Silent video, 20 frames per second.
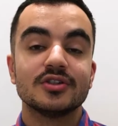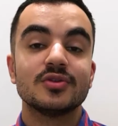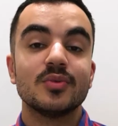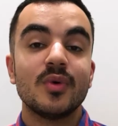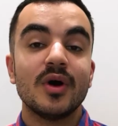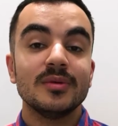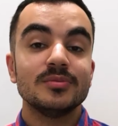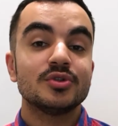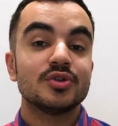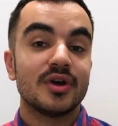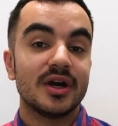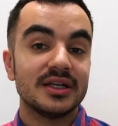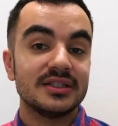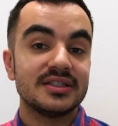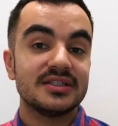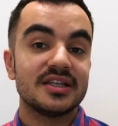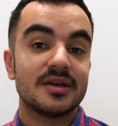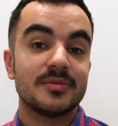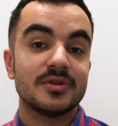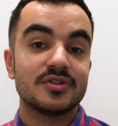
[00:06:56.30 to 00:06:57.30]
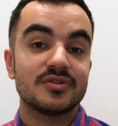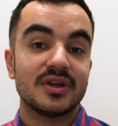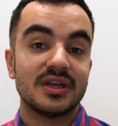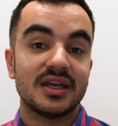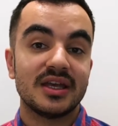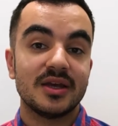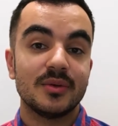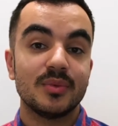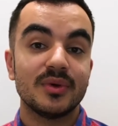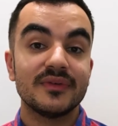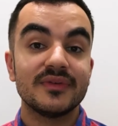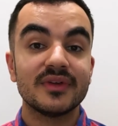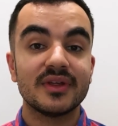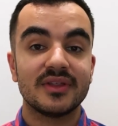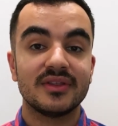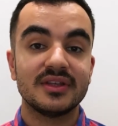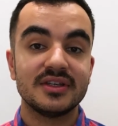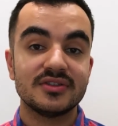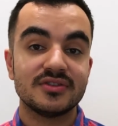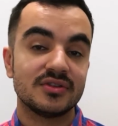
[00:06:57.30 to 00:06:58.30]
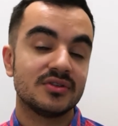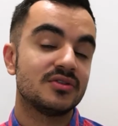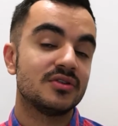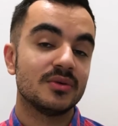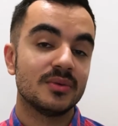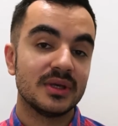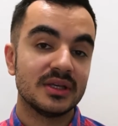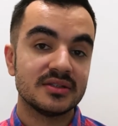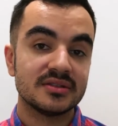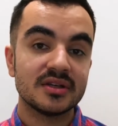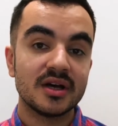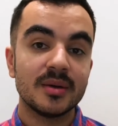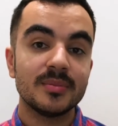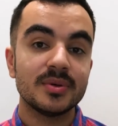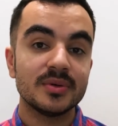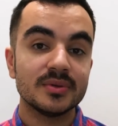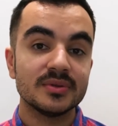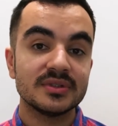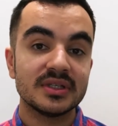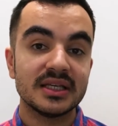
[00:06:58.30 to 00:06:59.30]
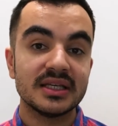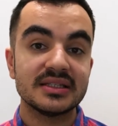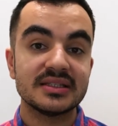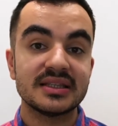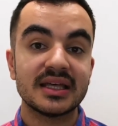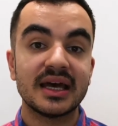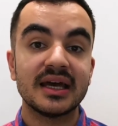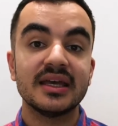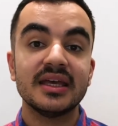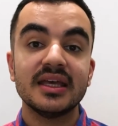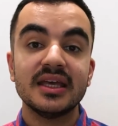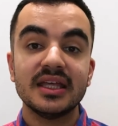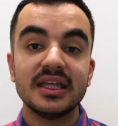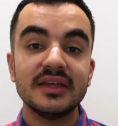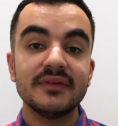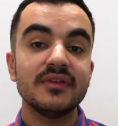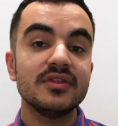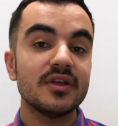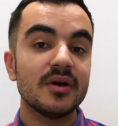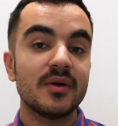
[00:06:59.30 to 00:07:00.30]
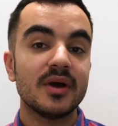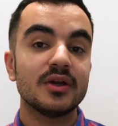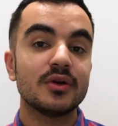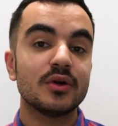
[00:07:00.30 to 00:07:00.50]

So what I'm trying to demonstrate here with these two examples is that even though I